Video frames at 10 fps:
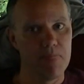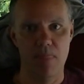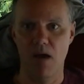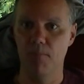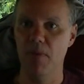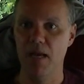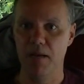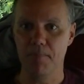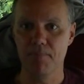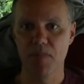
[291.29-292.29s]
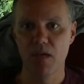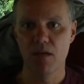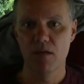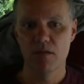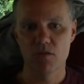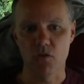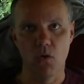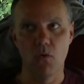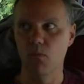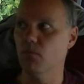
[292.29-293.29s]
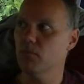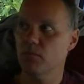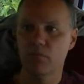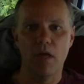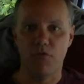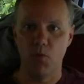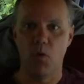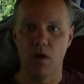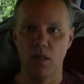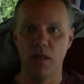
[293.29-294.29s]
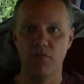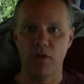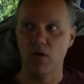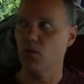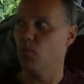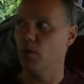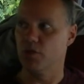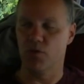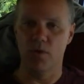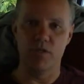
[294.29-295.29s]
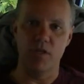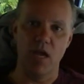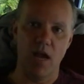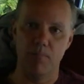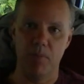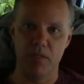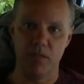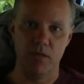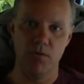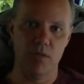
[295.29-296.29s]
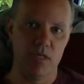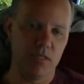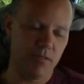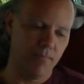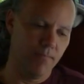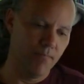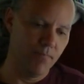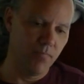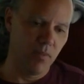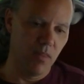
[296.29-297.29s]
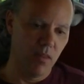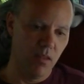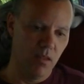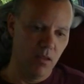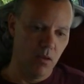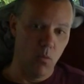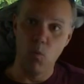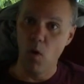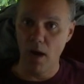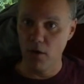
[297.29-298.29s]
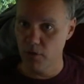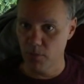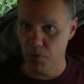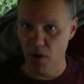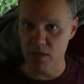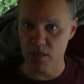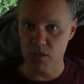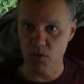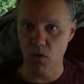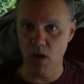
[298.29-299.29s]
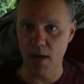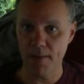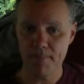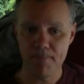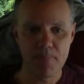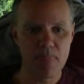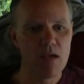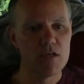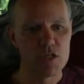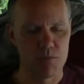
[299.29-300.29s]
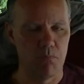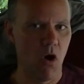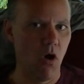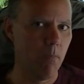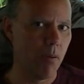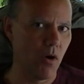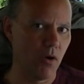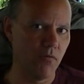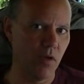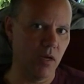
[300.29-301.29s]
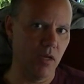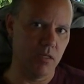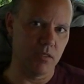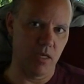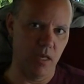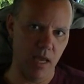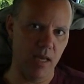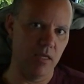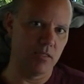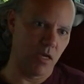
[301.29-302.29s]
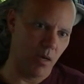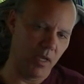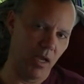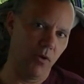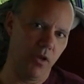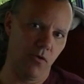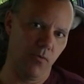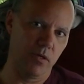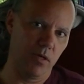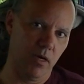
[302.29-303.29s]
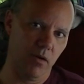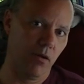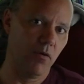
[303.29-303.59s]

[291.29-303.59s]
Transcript: Not many. So if you want to live here, what choice do you have but to do this? Why are the prices so high? Small part of it is Canadians coming out here to retire.